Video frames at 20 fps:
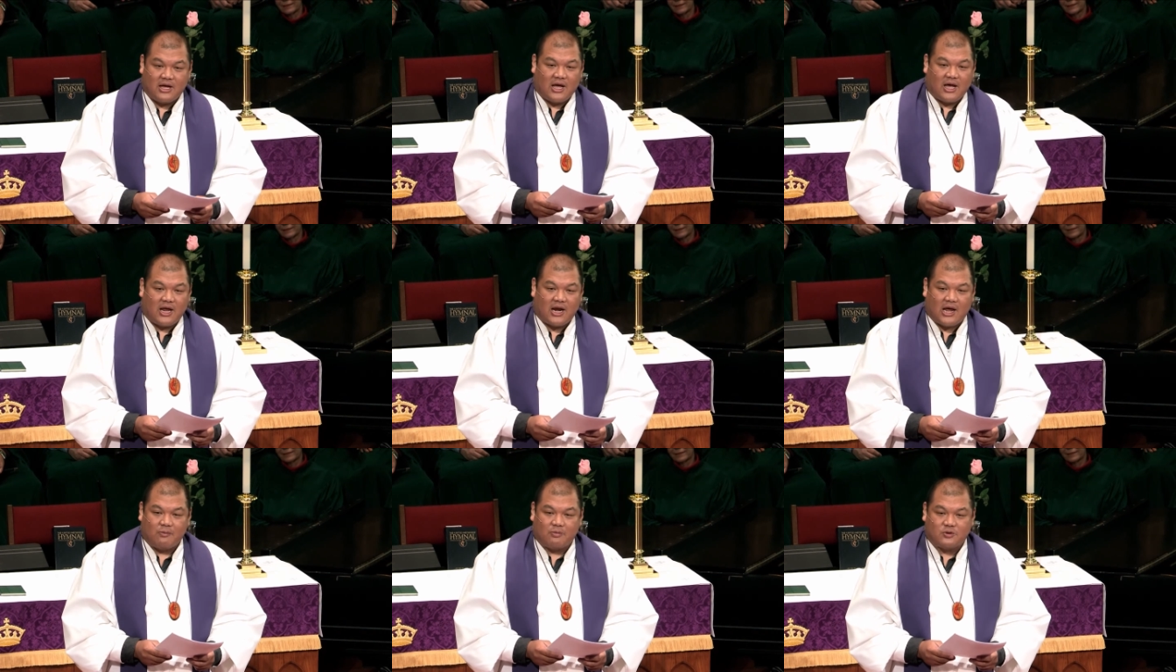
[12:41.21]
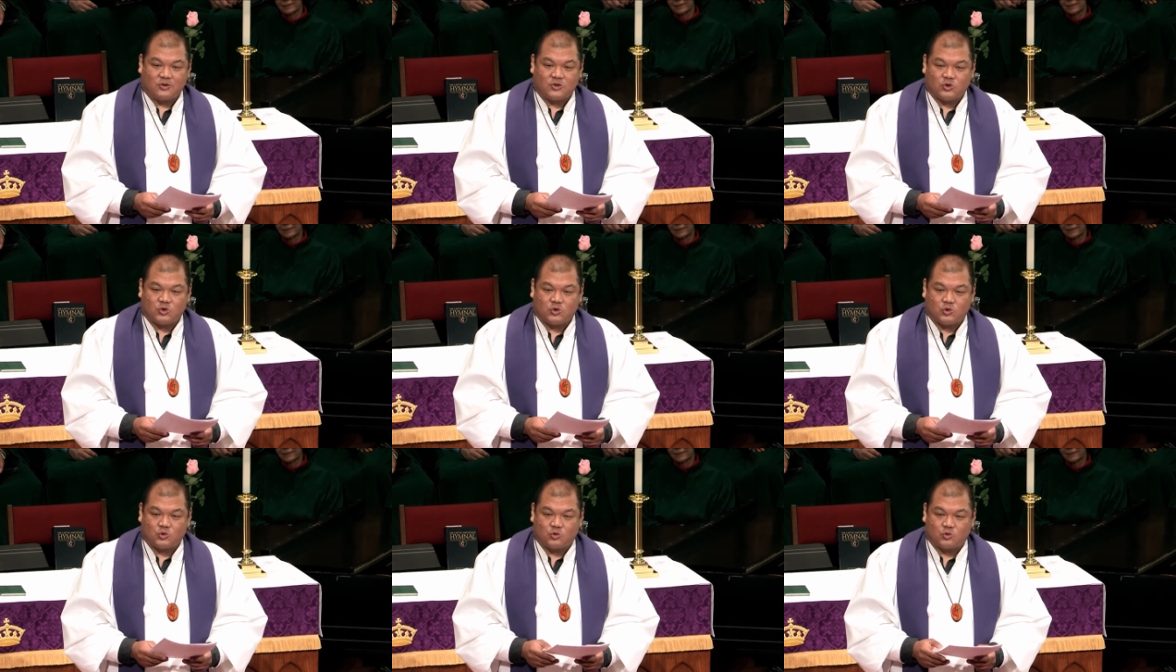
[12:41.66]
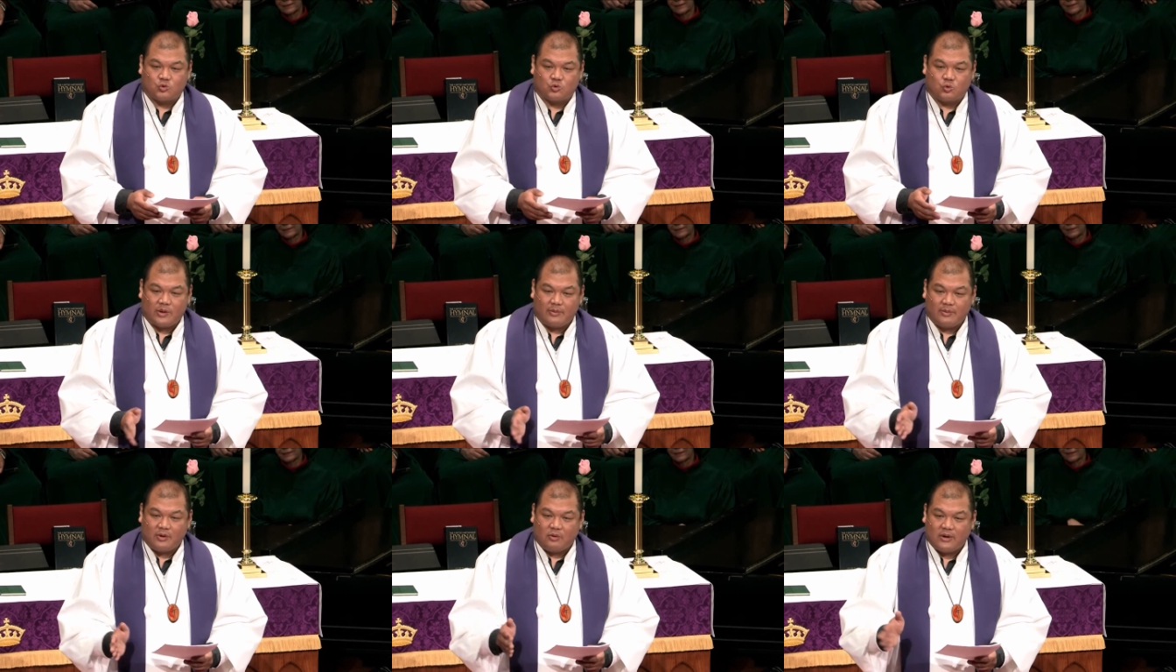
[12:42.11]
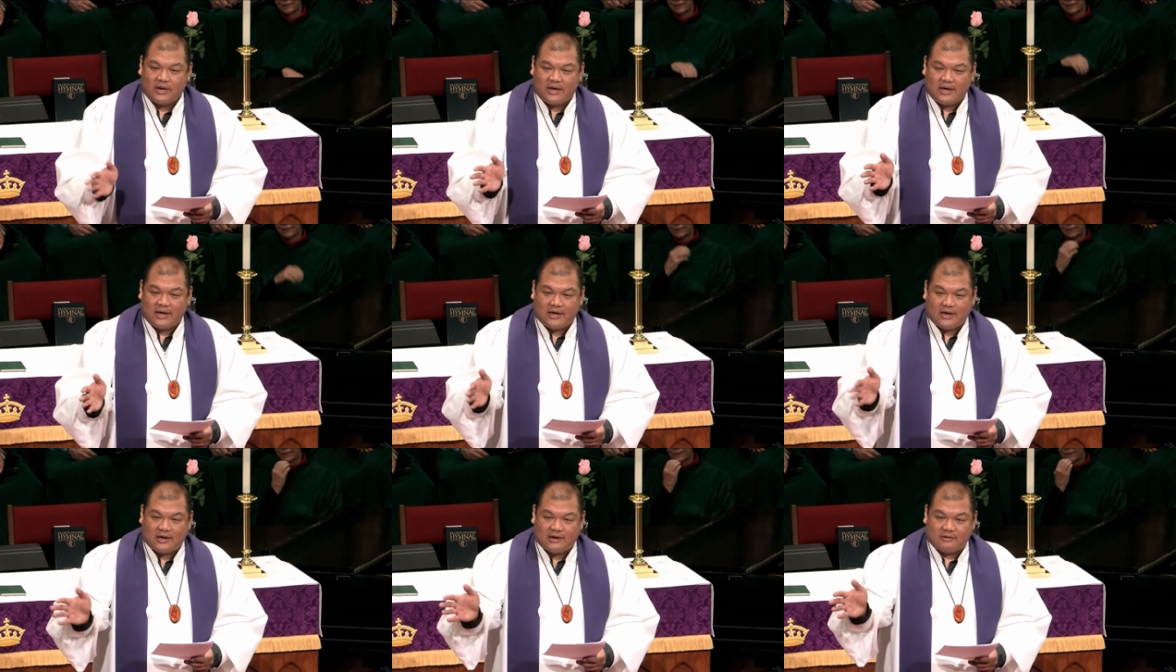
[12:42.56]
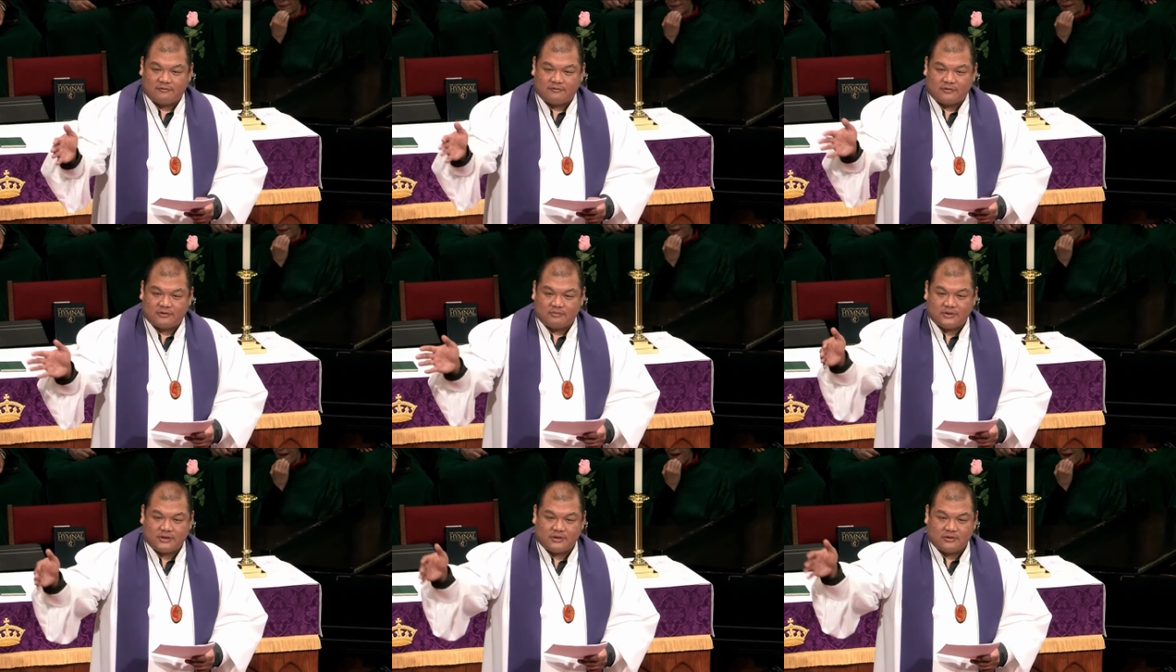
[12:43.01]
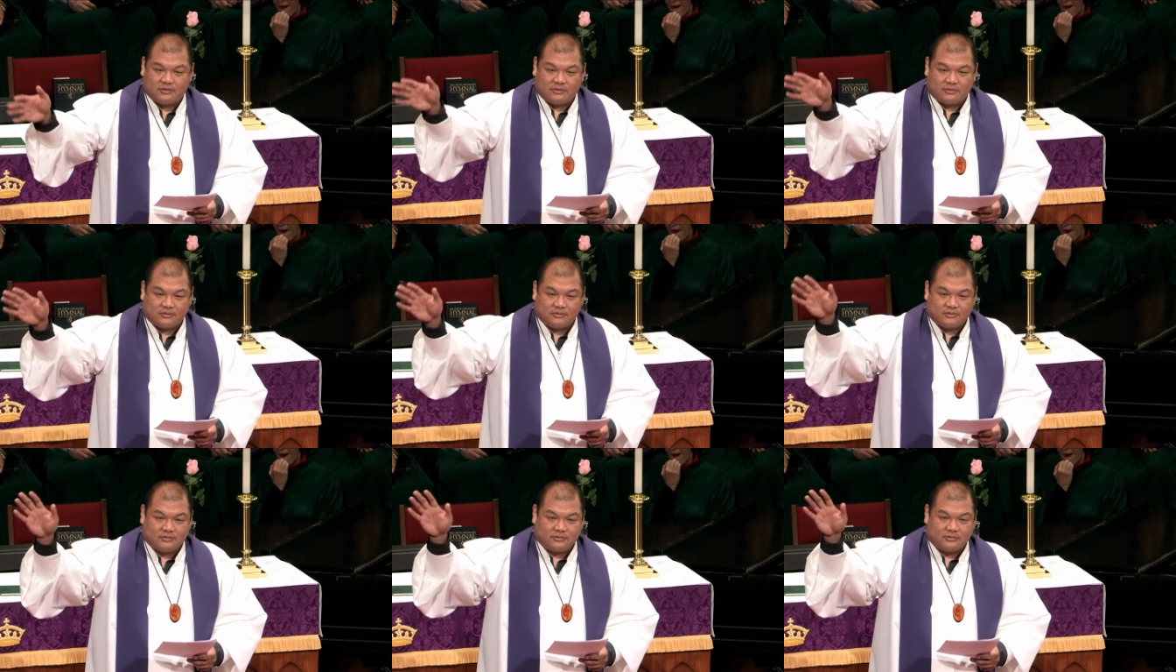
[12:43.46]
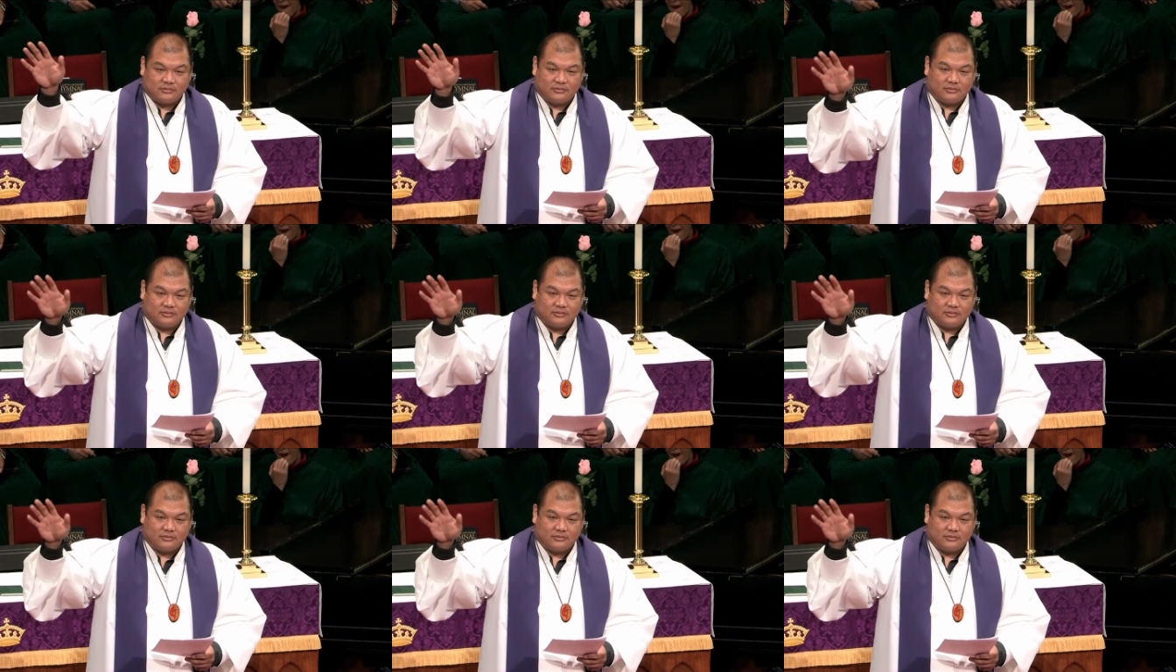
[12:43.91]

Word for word: and I will swim away from you.